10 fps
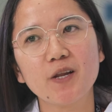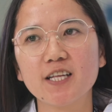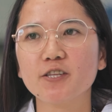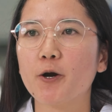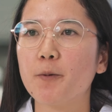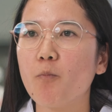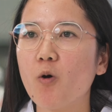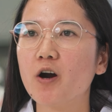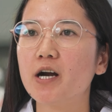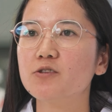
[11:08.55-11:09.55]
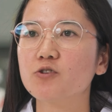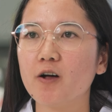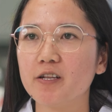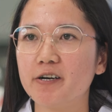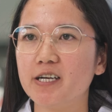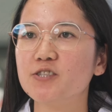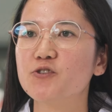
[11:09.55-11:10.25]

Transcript: plants are more tolerant